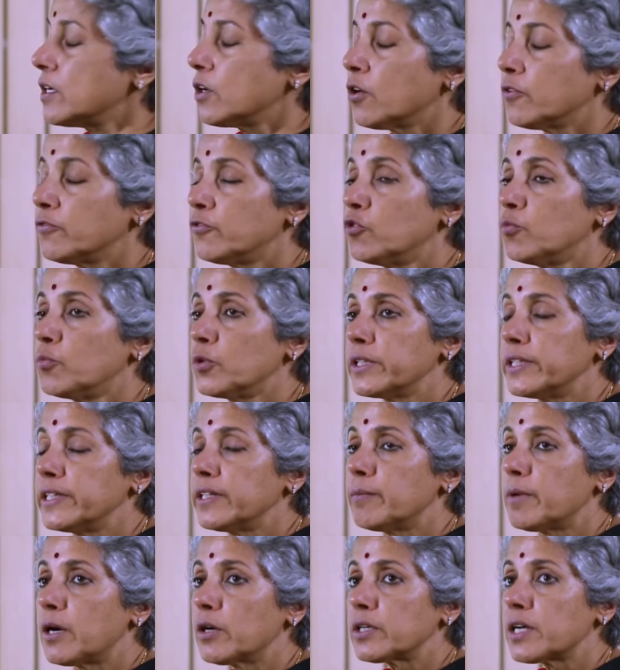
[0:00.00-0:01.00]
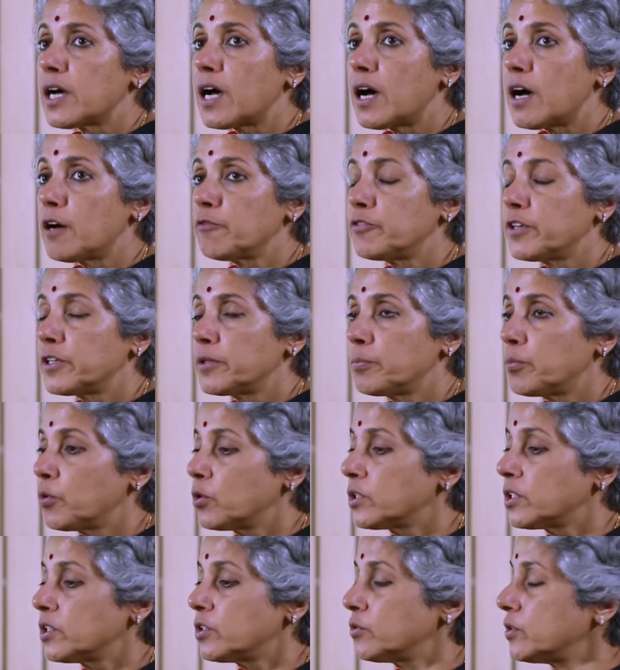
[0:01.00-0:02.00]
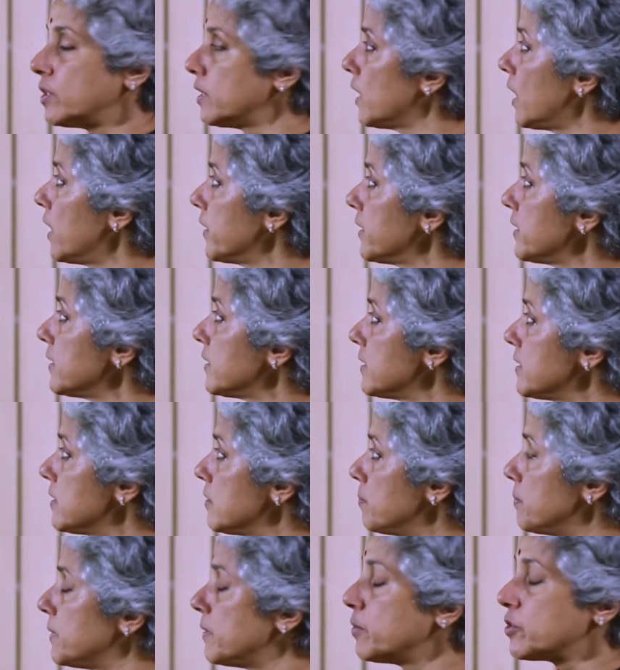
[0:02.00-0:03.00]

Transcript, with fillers: of whom only about half are reported to the R N T C P,